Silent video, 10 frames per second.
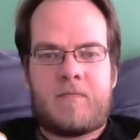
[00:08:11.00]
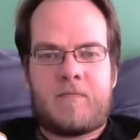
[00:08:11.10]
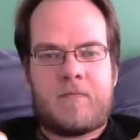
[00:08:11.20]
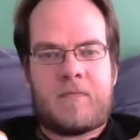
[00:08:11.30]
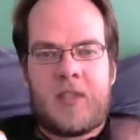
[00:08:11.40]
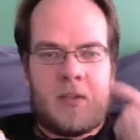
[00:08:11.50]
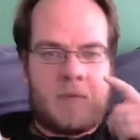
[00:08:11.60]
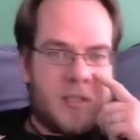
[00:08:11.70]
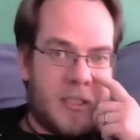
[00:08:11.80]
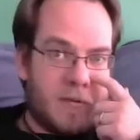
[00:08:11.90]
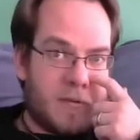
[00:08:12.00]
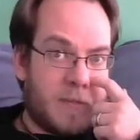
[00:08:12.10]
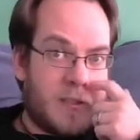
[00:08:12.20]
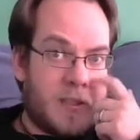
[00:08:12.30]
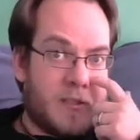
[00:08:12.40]
a little more time
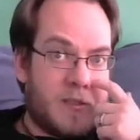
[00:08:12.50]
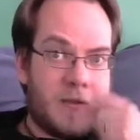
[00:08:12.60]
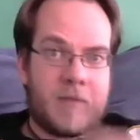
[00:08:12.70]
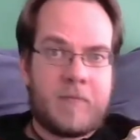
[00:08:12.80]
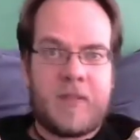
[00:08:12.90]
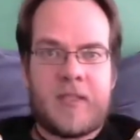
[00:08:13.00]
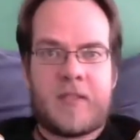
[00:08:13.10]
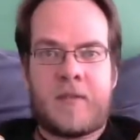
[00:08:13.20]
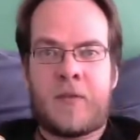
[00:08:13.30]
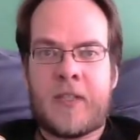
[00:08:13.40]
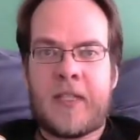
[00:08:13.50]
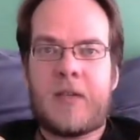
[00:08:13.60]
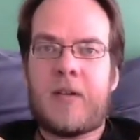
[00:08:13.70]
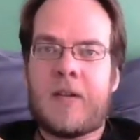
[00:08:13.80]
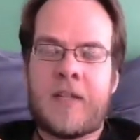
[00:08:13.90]
spending into it, but for now
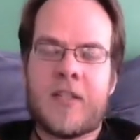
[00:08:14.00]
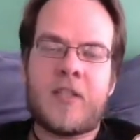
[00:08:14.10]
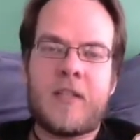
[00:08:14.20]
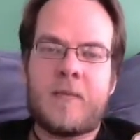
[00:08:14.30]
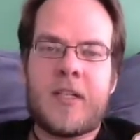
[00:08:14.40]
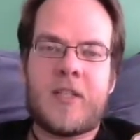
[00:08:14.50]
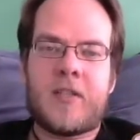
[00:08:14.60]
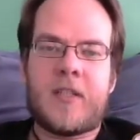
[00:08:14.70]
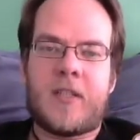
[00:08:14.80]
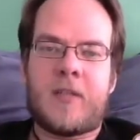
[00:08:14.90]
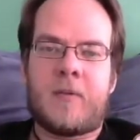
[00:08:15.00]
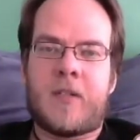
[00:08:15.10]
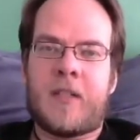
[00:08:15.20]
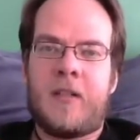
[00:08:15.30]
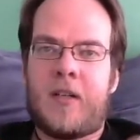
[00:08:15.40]
I've actually managed to get it
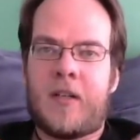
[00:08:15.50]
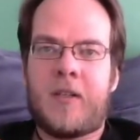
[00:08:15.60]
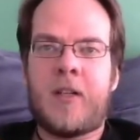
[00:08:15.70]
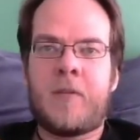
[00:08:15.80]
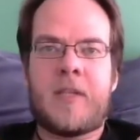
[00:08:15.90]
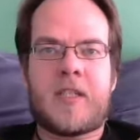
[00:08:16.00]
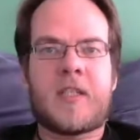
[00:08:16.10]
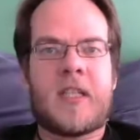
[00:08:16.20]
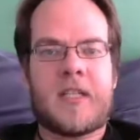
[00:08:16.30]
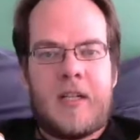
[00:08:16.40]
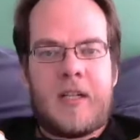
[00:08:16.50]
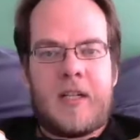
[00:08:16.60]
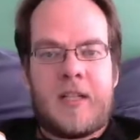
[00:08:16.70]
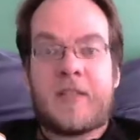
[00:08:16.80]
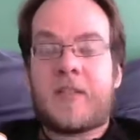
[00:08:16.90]
working on OBS Classic,
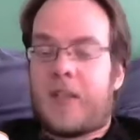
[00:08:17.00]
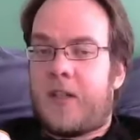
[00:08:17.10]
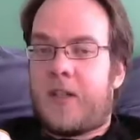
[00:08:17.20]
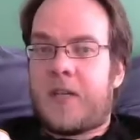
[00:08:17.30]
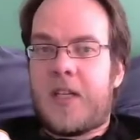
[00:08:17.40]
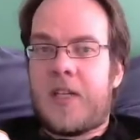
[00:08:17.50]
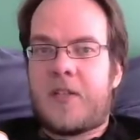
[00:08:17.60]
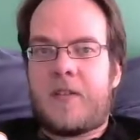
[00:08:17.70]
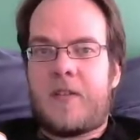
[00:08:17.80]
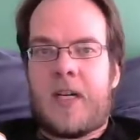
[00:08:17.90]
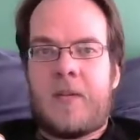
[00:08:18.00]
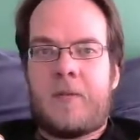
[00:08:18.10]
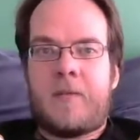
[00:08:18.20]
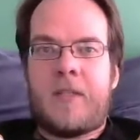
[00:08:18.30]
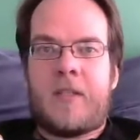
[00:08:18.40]
and on occasion I will
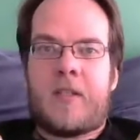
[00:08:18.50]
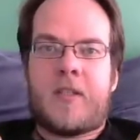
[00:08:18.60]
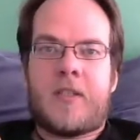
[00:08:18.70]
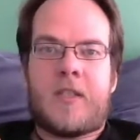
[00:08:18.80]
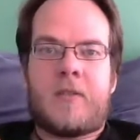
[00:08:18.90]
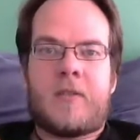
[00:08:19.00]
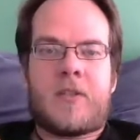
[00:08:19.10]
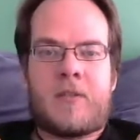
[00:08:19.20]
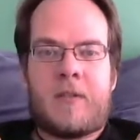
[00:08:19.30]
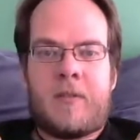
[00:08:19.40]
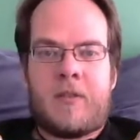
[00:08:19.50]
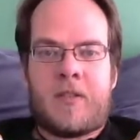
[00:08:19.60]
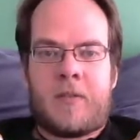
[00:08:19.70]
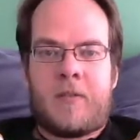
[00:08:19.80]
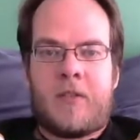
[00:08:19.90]
be also streaming
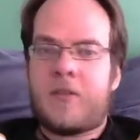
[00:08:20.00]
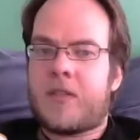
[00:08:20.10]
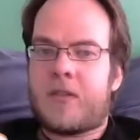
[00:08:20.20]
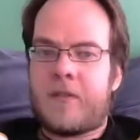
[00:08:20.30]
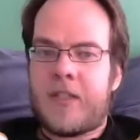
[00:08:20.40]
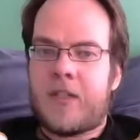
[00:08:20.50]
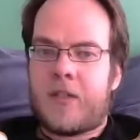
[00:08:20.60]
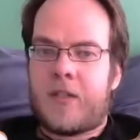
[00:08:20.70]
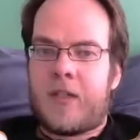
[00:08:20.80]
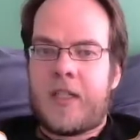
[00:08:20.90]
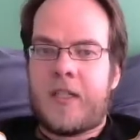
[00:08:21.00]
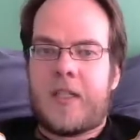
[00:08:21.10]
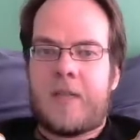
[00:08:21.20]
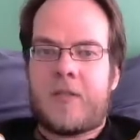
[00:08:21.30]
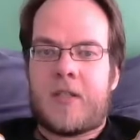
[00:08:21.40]
some Yuri's Revenge online
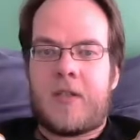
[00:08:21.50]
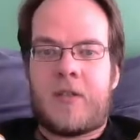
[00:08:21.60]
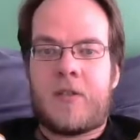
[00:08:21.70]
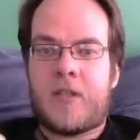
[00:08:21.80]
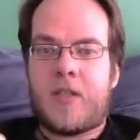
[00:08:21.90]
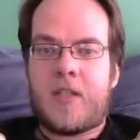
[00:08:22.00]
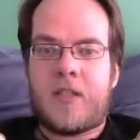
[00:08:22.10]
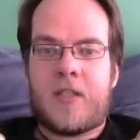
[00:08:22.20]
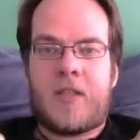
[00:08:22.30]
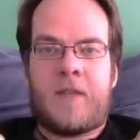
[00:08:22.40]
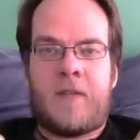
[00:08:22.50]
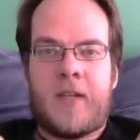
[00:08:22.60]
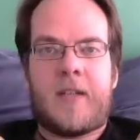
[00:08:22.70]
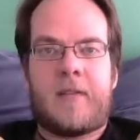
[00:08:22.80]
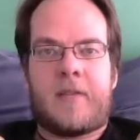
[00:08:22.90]
games through
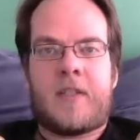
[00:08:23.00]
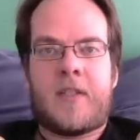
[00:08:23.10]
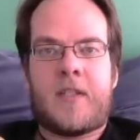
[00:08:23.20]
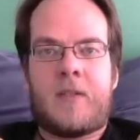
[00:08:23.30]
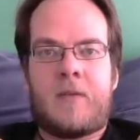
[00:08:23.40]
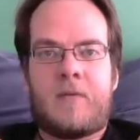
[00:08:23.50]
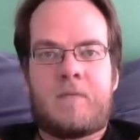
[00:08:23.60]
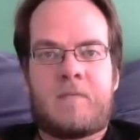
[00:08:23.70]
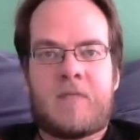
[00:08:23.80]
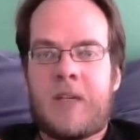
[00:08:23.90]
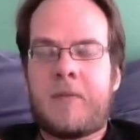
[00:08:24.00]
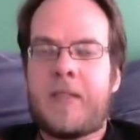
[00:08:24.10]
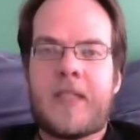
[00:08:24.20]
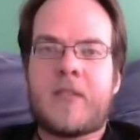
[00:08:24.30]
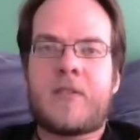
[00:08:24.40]
CNC.5, so I'll be
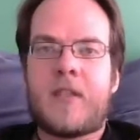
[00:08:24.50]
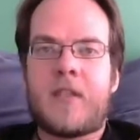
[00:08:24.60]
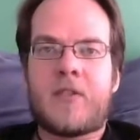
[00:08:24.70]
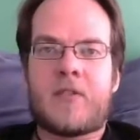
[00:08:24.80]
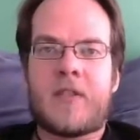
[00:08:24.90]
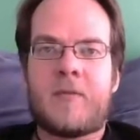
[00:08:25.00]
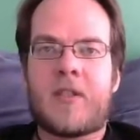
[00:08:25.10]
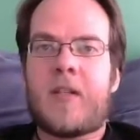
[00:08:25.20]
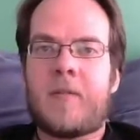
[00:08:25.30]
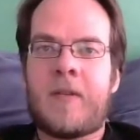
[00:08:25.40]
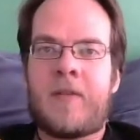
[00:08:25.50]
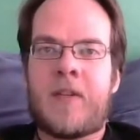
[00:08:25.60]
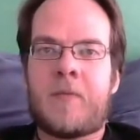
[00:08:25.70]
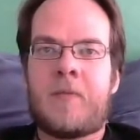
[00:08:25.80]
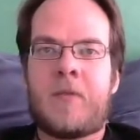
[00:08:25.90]
announcing those streams on my
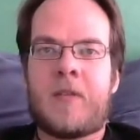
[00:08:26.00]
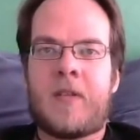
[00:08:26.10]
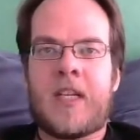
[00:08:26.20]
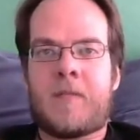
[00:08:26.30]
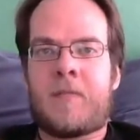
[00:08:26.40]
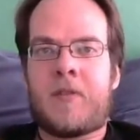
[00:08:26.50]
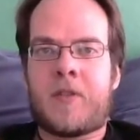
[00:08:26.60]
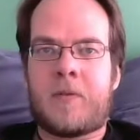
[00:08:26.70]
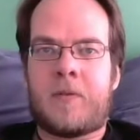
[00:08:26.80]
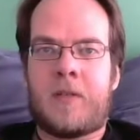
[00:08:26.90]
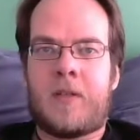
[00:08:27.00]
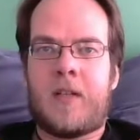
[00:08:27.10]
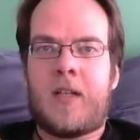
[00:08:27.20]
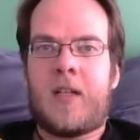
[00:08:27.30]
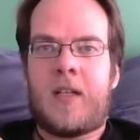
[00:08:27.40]
Facebook as per usual,
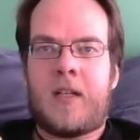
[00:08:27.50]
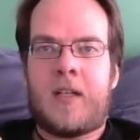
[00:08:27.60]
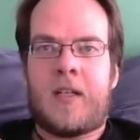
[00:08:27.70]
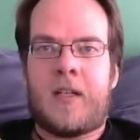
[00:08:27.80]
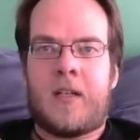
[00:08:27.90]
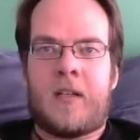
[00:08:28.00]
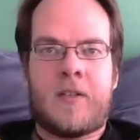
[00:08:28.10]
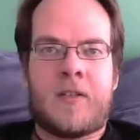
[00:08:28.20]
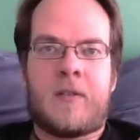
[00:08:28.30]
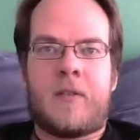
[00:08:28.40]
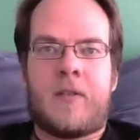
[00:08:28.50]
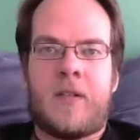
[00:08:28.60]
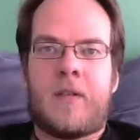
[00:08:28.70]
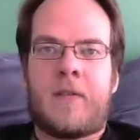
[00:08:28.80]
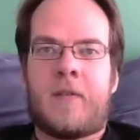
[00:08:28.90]
also on all
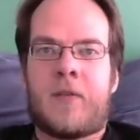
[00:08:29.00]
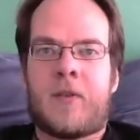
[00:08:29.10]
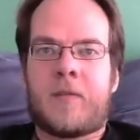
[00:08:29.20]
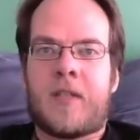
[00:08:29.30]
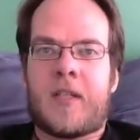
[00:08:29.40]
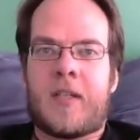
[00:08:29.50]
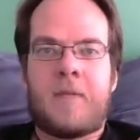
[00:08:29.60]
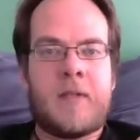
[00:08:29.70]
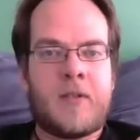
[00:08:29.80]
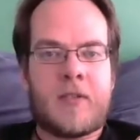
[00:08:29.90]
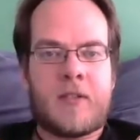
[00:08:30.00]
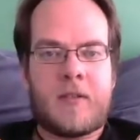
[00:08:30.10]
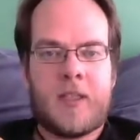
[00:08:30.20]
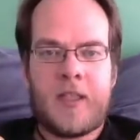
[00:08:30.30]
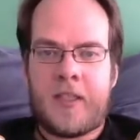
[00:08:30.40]
of the forums that I post,
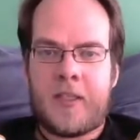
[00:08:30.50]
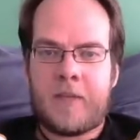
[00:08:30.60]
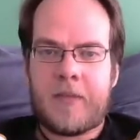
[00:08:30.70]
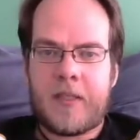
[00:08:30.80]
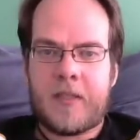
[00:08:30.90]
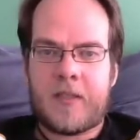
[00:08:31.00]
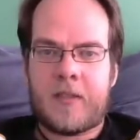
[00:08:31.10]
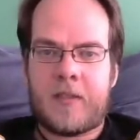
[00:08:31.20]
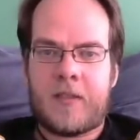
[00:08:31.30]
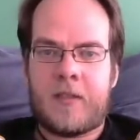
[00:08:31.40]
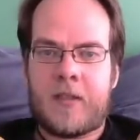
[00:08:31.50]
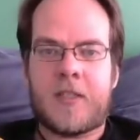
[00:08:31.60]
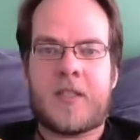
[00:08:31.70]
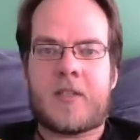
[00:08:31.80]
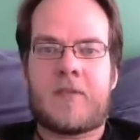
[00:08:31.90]
any updates on
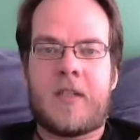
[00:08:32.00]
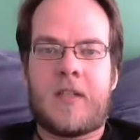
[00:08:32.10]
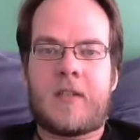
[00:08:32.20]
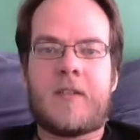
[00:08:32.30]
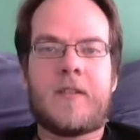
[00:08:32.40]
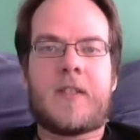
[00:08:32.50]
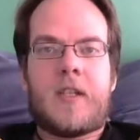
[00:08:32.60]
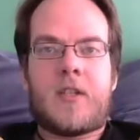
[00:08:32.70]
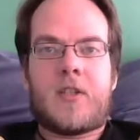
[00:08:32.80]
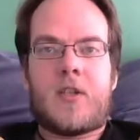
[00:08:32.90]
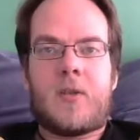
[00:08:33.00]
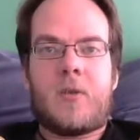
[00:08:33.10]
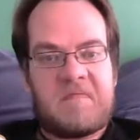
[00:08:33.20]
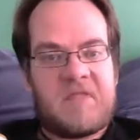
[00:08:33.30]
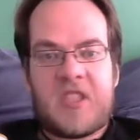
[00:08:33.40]
RTS related content,
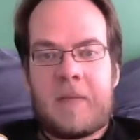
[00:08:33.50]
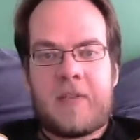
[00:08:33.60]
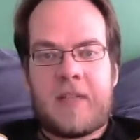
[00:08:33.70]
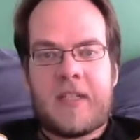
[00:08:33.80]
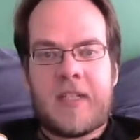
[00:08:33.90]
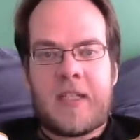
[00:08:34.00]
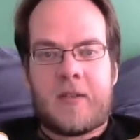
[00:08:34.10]
so keep your eyes out.